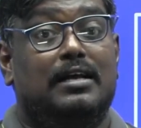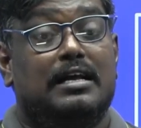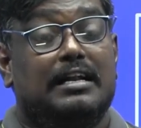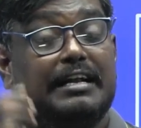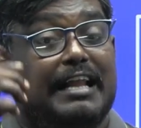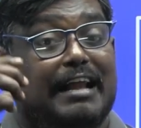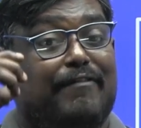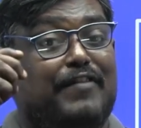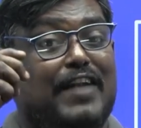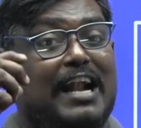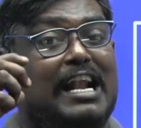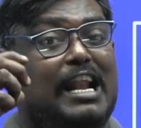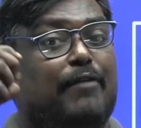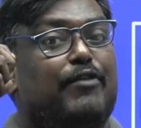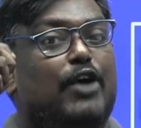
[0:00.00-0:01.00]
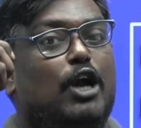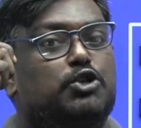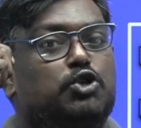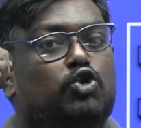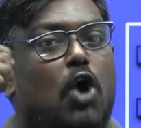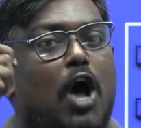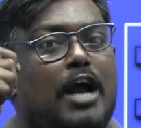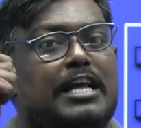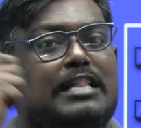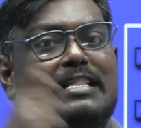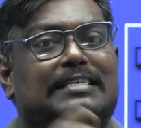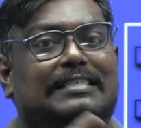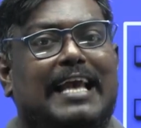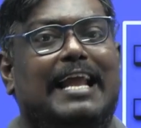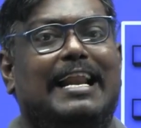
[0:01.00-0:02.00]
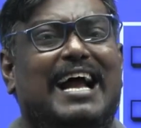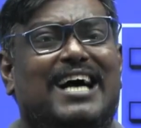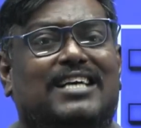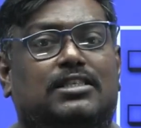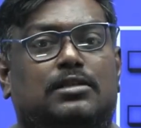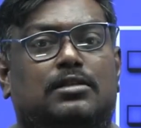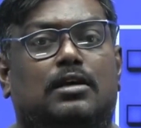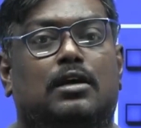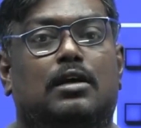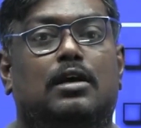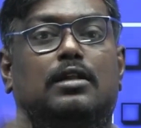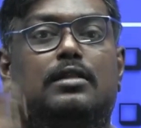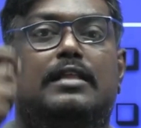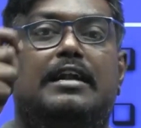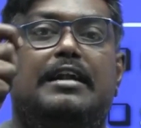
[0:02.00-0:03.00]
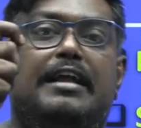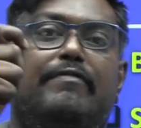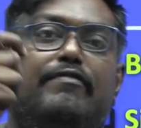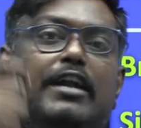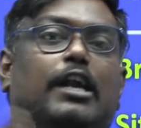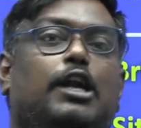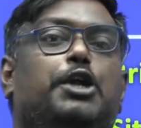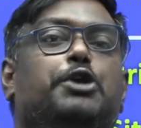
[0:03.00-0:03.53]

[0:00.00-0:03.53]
Definitely, if you are strong in these areas, then definitely you